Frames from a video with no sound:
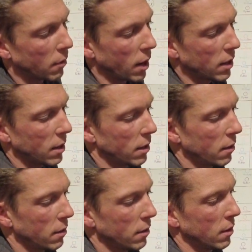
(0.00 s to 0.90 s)
right
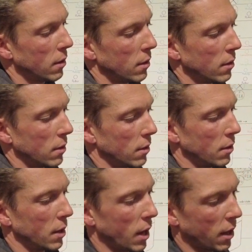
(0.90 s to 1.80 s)
here,
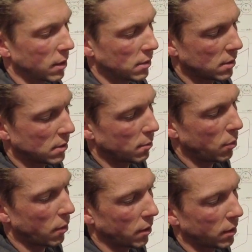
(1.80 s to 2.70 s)
oh yeah, this is
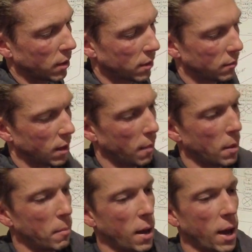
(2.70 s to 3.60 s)
important. Got
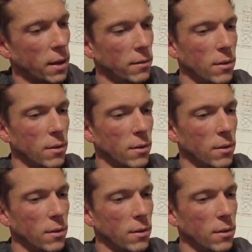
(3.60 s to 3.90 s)
my bag of